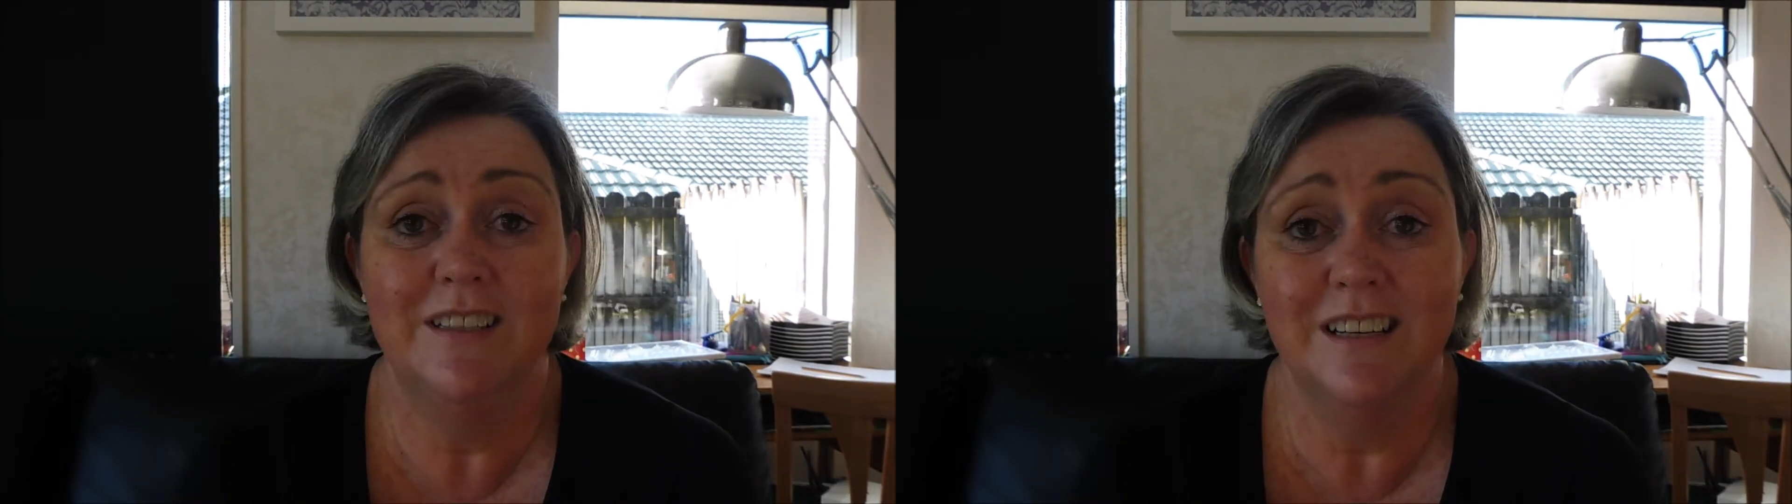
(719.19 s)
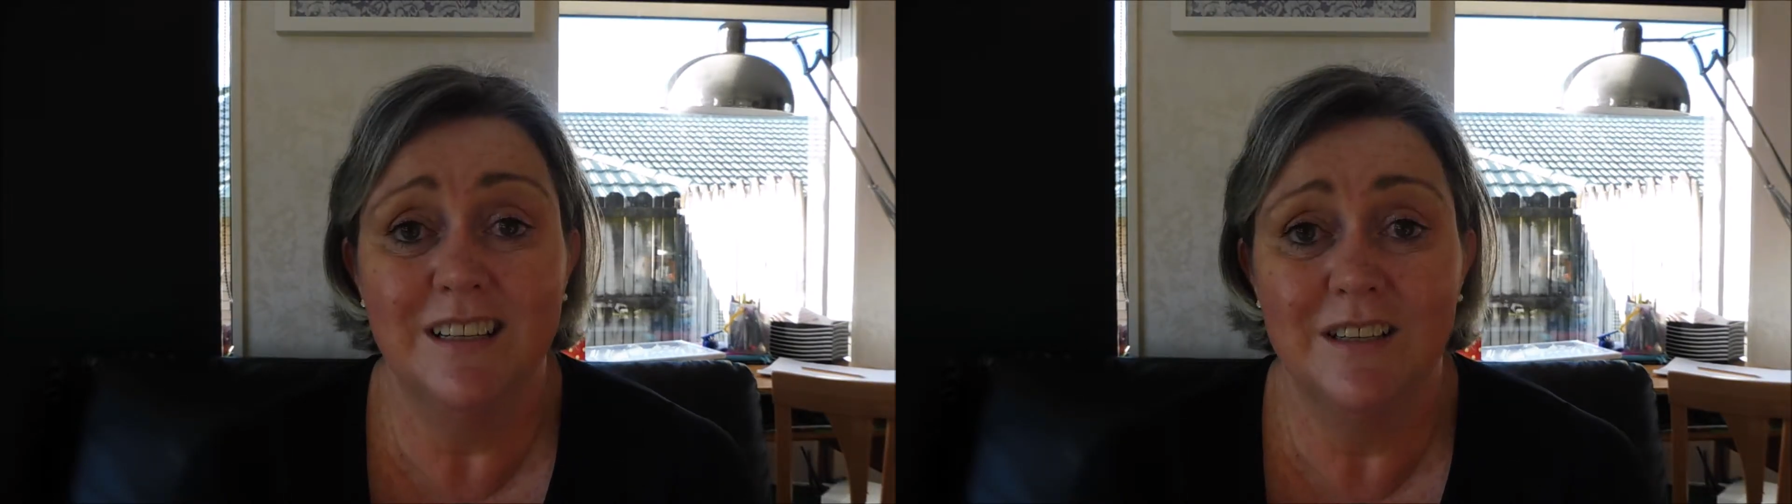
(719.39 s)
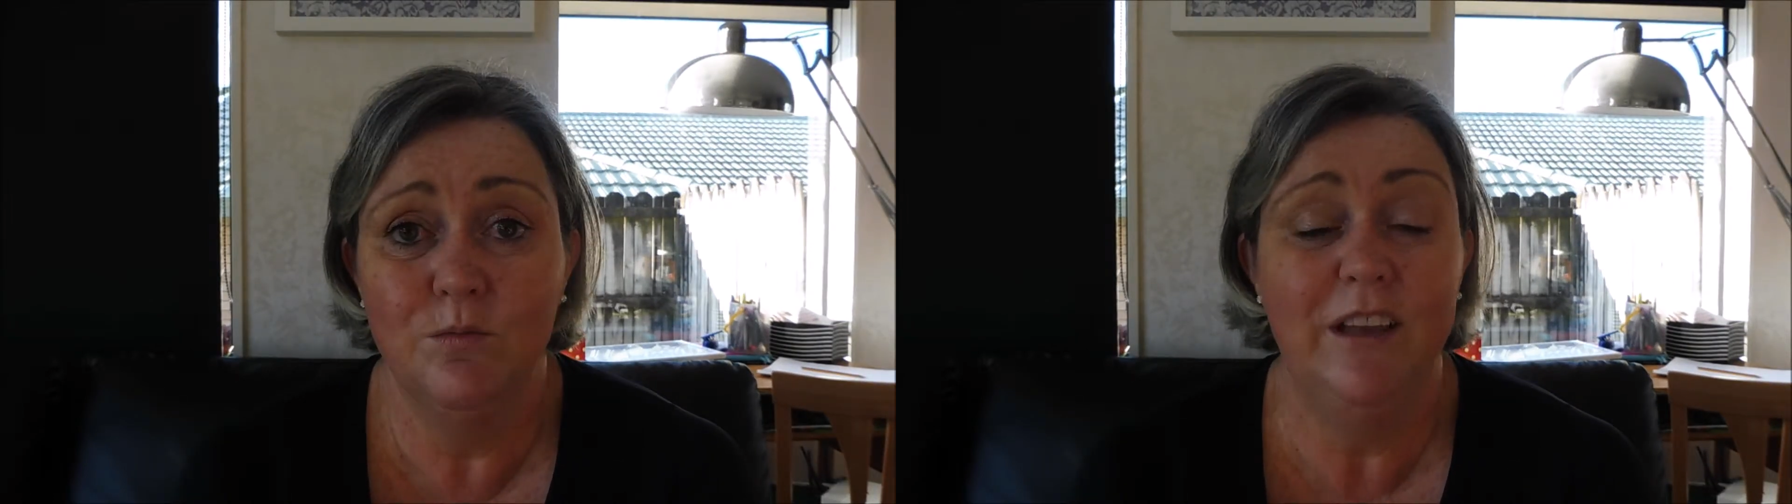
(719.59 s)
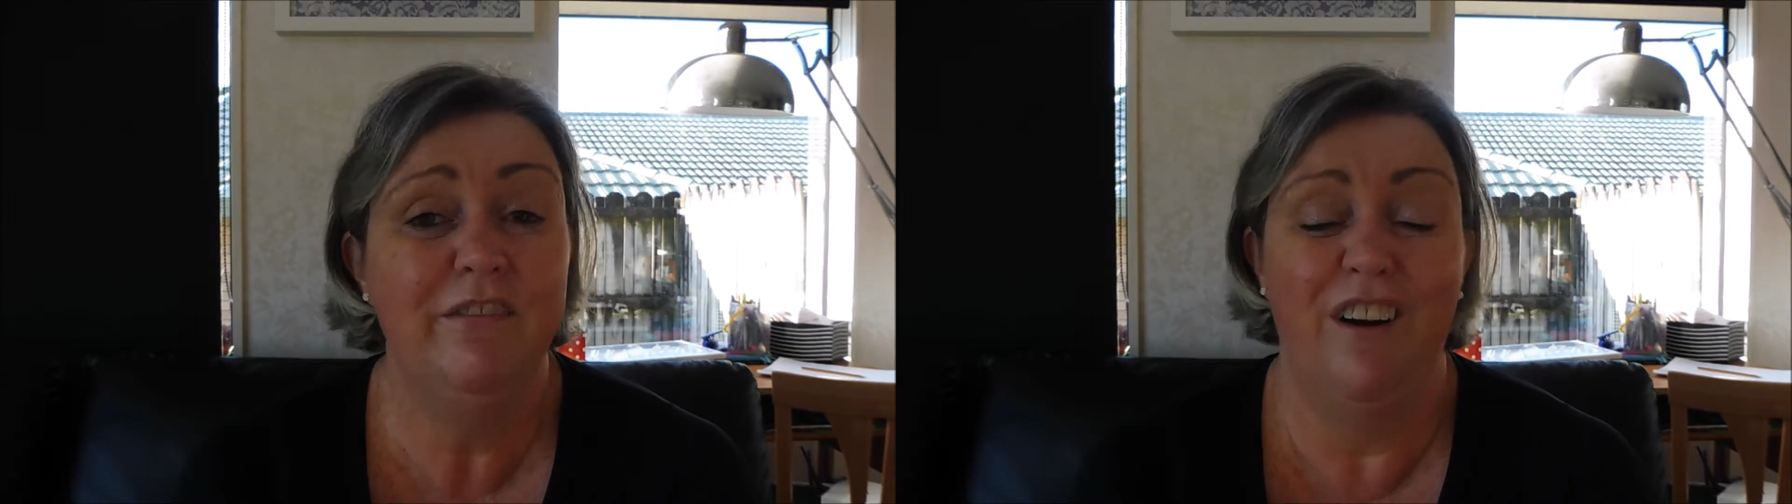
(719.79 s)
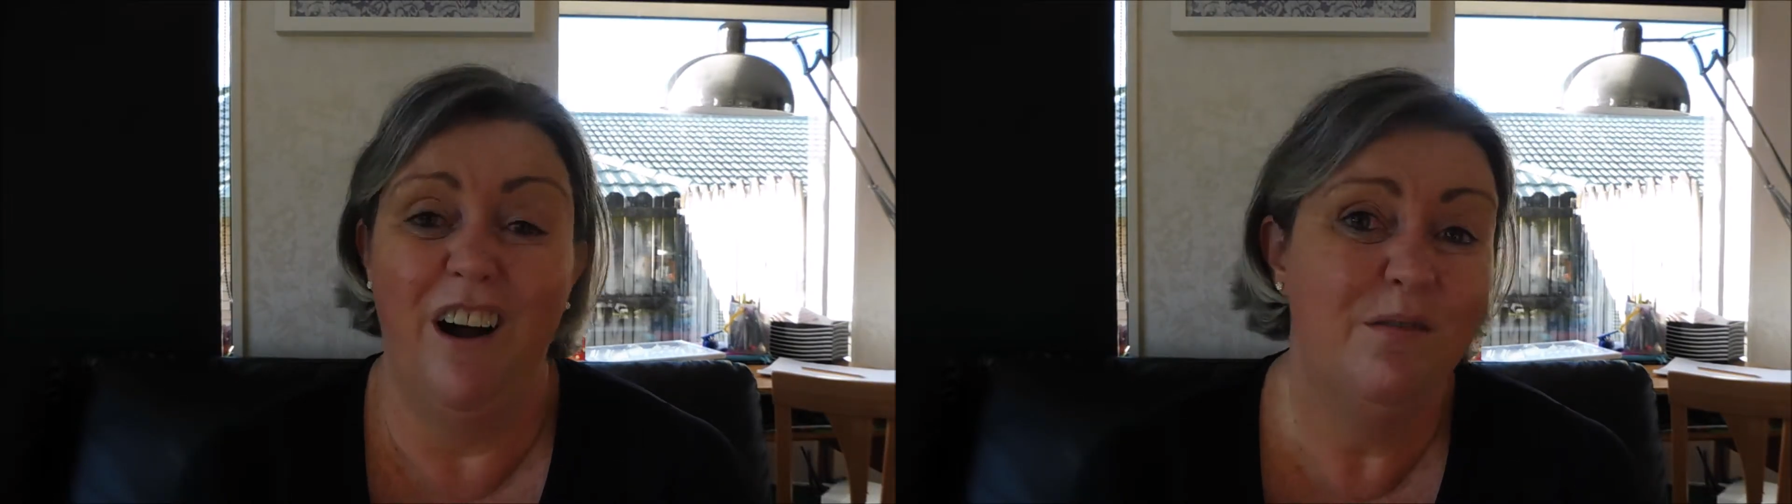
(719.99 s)
6. Week
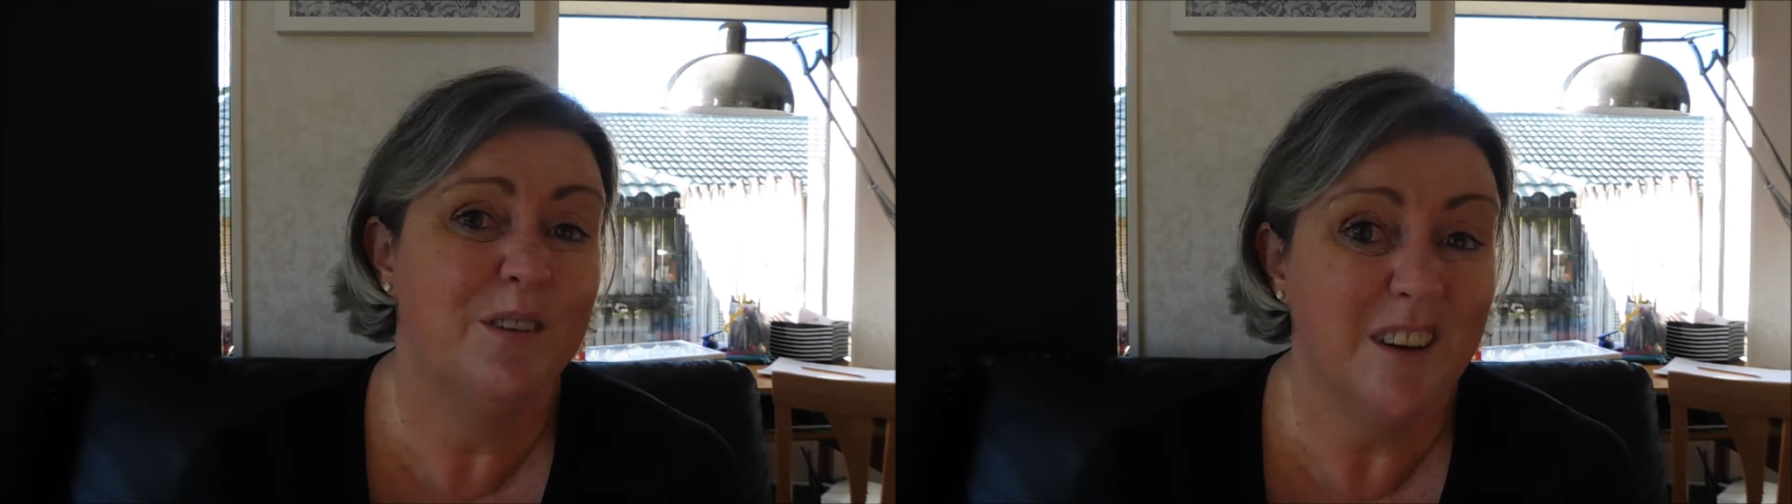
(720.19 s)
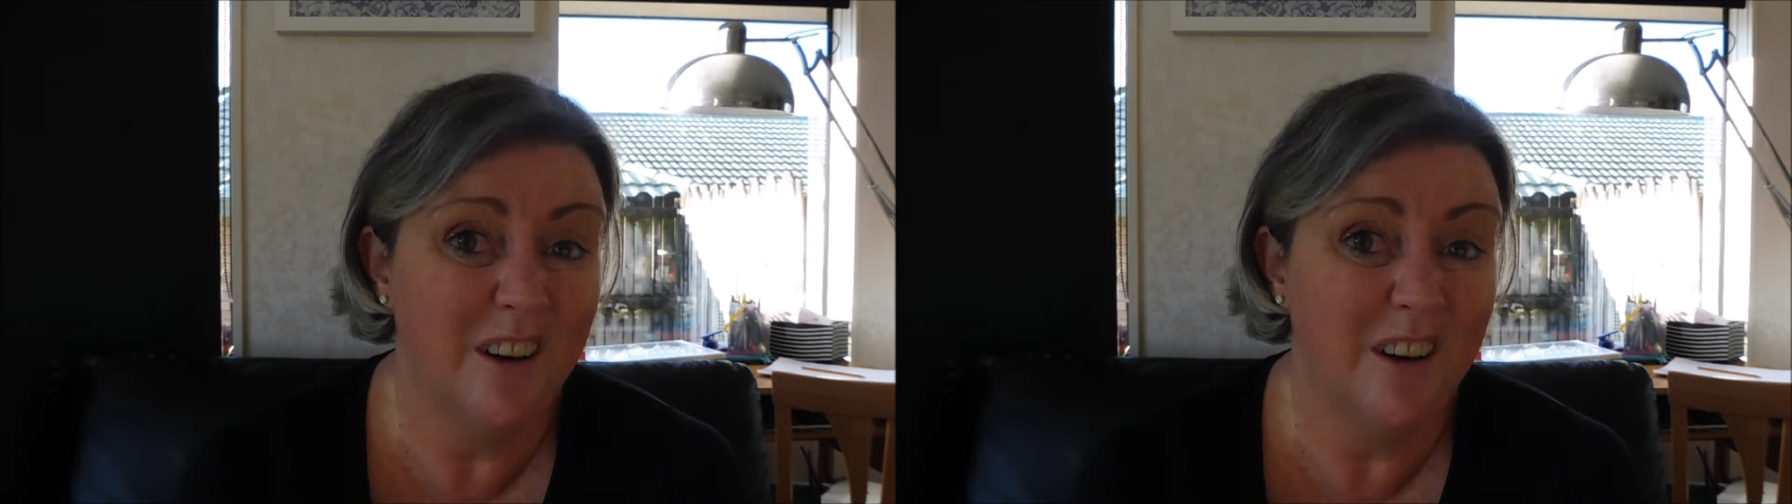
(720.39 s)
5 was